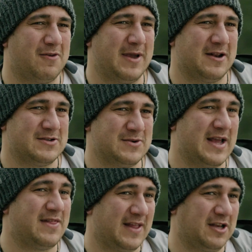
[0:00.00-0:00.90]
to be able to do it,
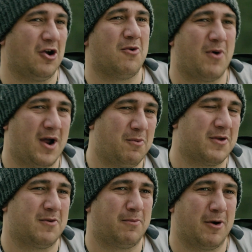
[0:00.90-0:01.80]
and then go and ride
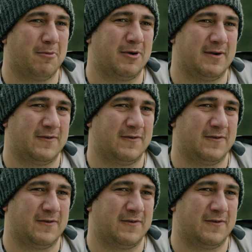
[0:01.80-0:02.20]
what's appropriate